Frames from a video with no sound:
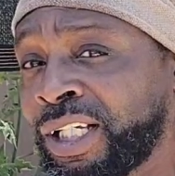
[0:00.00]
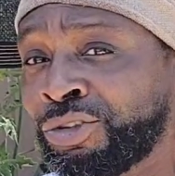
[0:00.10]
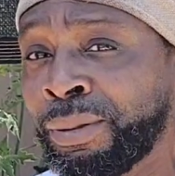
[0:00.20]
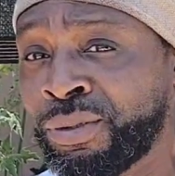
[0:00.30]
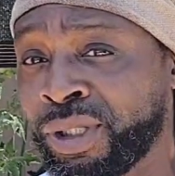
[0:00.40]
I'll
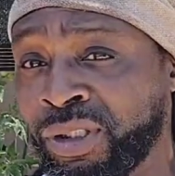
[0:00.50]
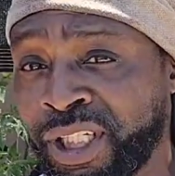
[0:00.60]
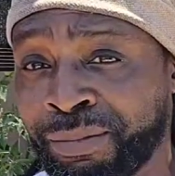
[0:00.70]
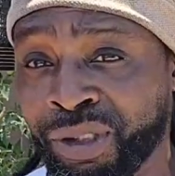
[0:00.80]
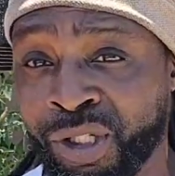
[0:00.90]
actually put a
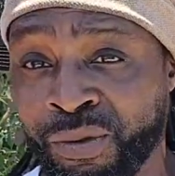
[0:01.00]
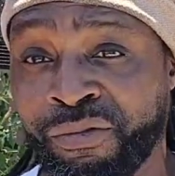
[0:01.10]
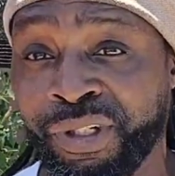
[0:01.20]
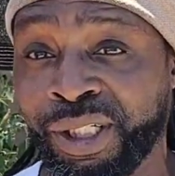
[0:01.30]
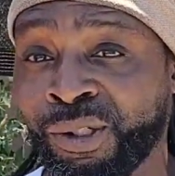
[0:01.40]
link below
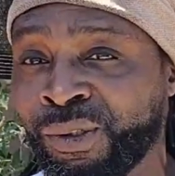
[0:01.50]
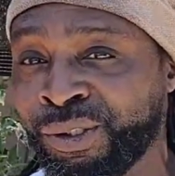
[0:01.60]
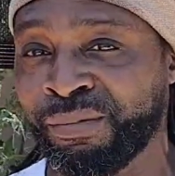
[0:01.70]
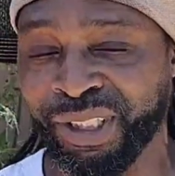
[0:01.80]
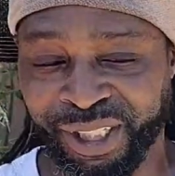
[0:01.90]
in the video
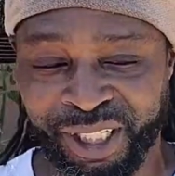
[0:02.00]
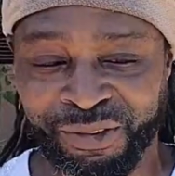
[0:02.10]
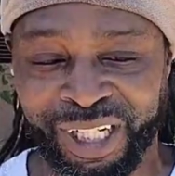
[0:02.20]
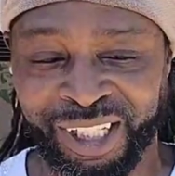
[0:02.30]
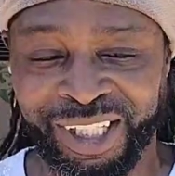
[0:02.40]
a little bit
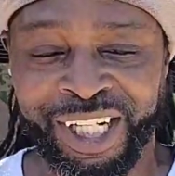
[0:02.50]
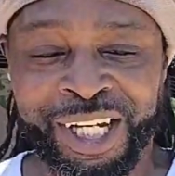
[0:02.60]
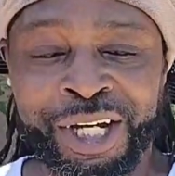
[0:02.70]
later on.